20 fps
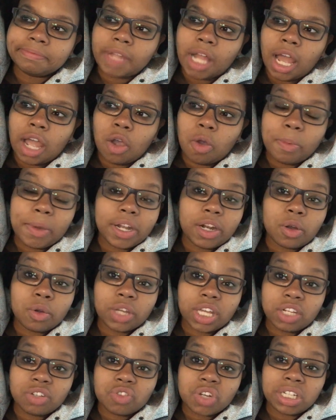I hope I don't
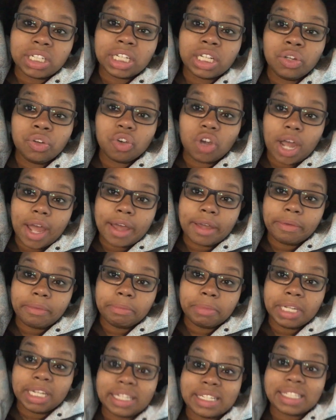get drunk and cry,
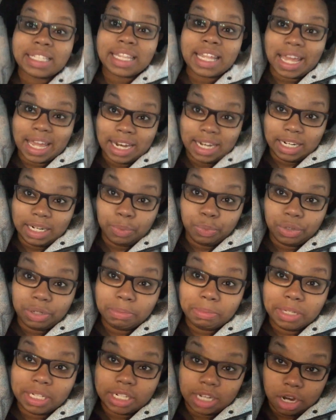because that would
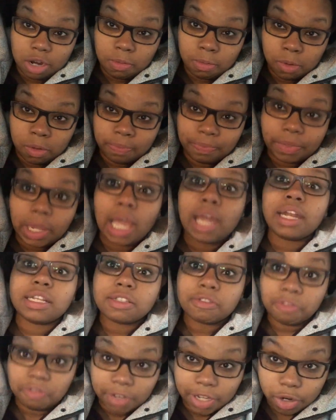be terrible and
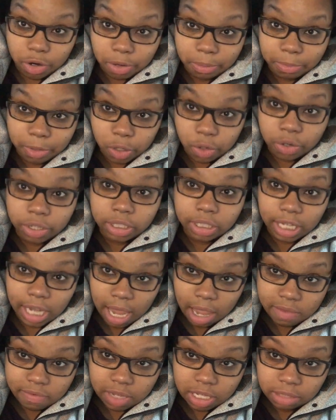is a fear I'm currently
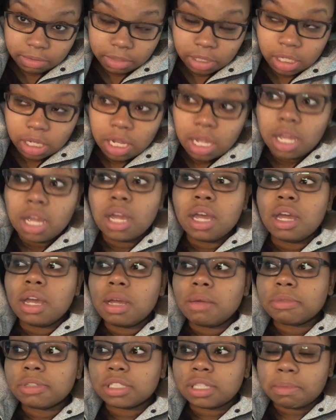having.
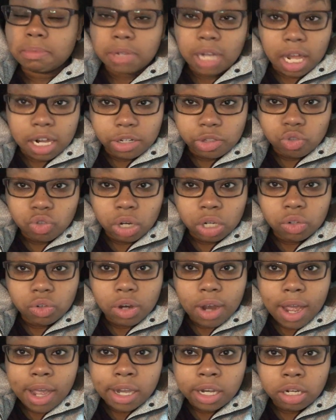Because I'm not a drunk
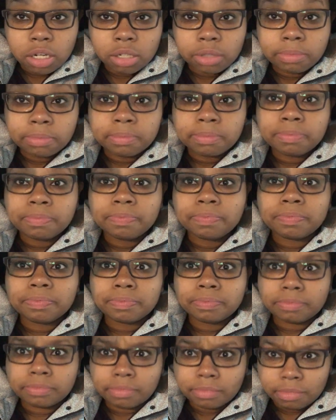crier,
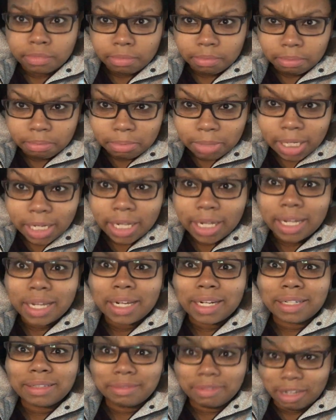
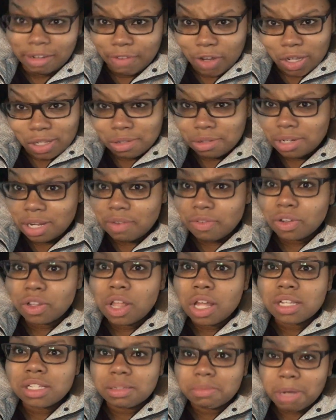but I've also never
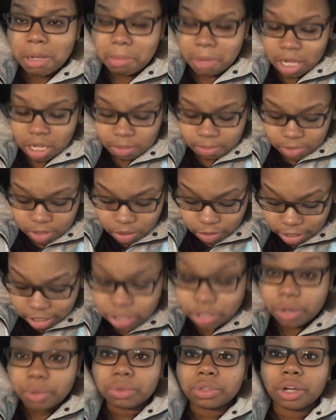lost my mom, so I
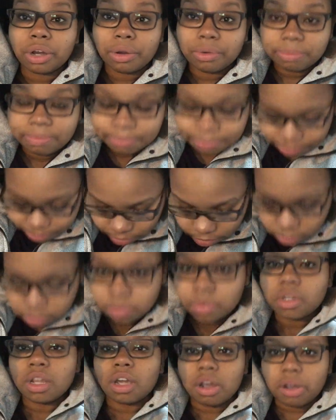don't
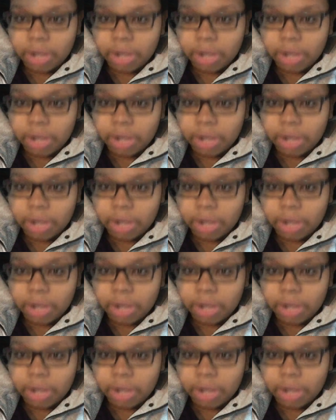know.